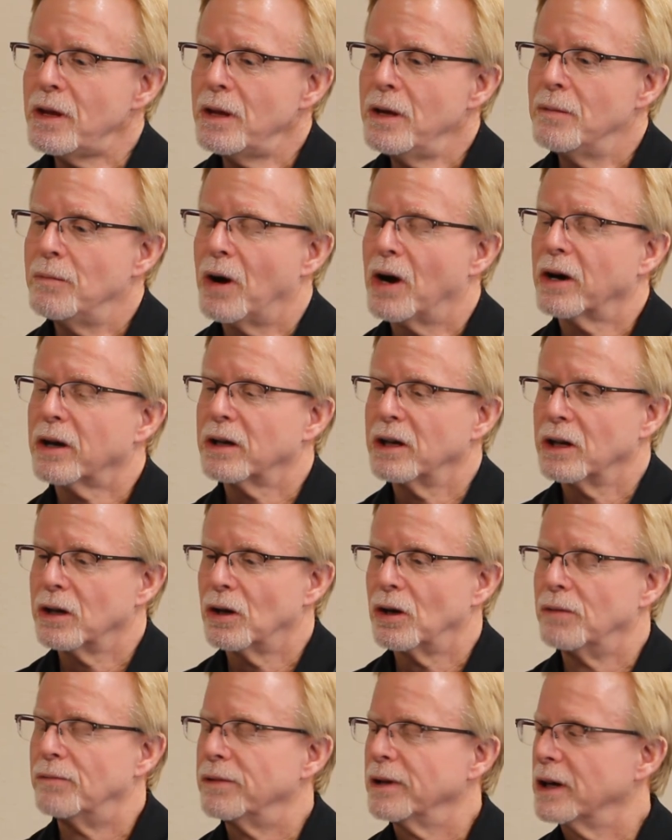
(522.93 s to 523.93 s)
marketing
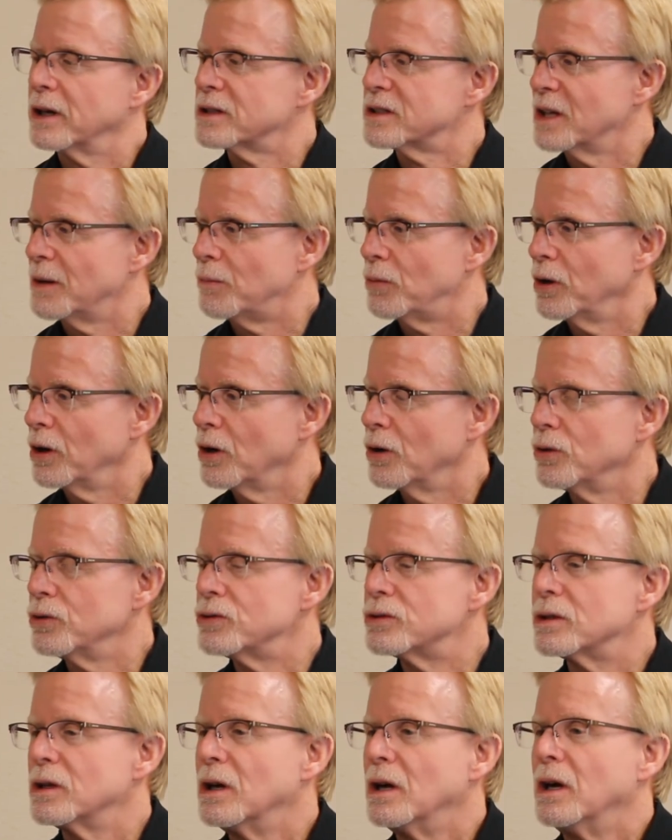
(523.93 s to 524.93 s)
HerdFlex
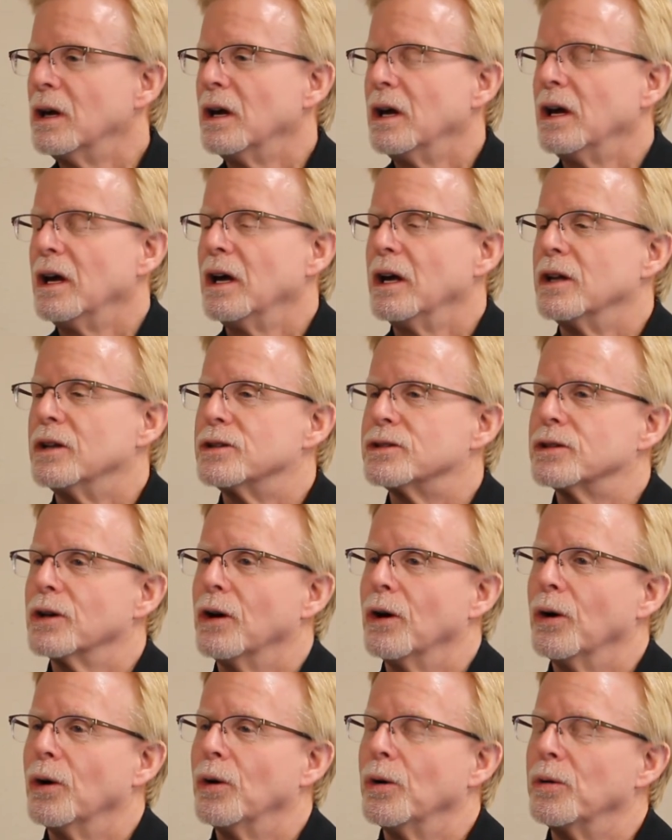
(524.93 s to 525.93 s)
embryos, and
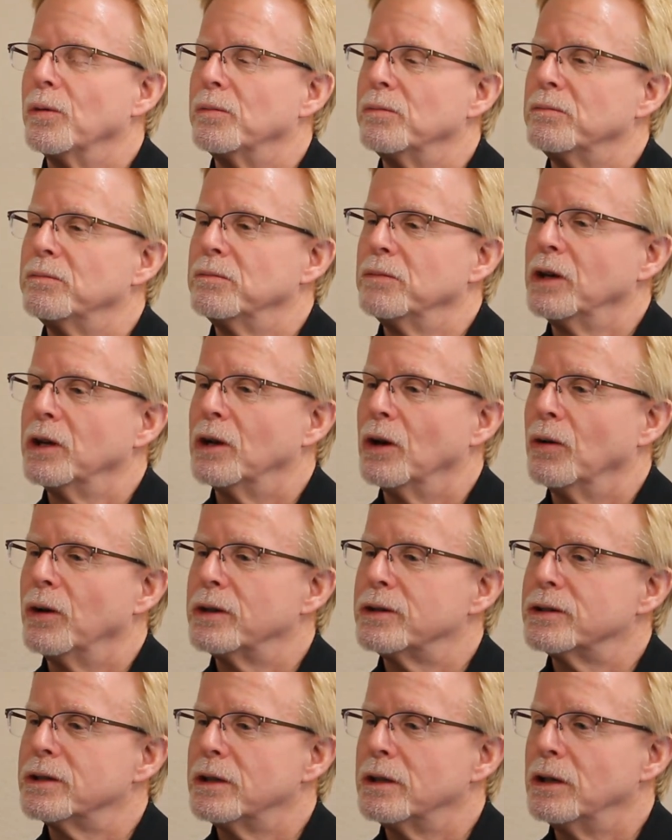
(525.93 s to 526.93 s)
so
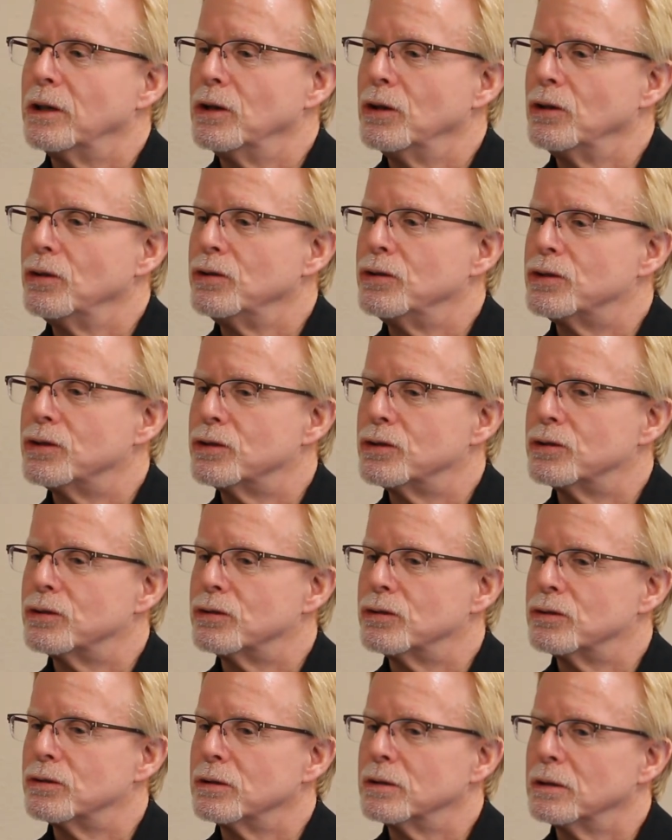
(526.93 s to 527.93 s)
it's a
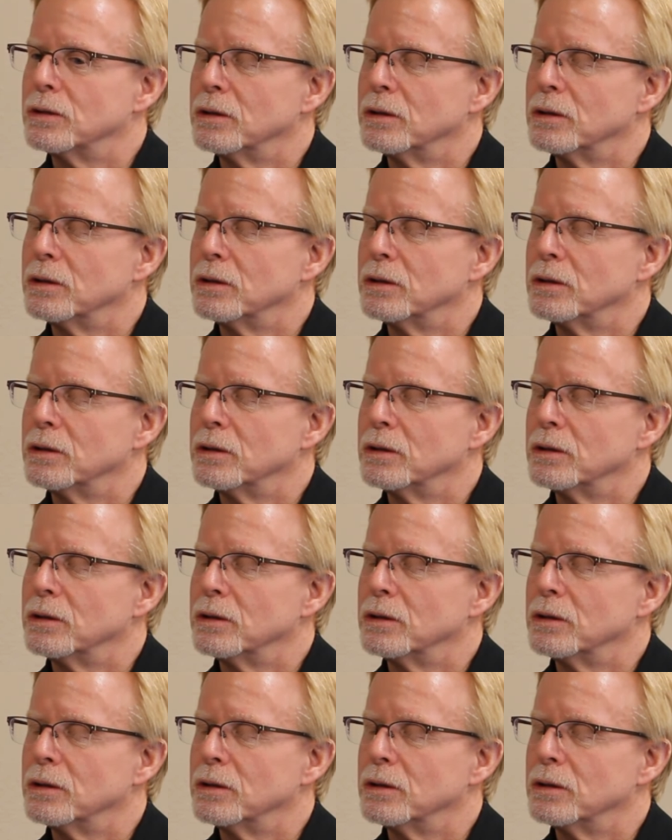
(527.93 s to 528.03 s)
huge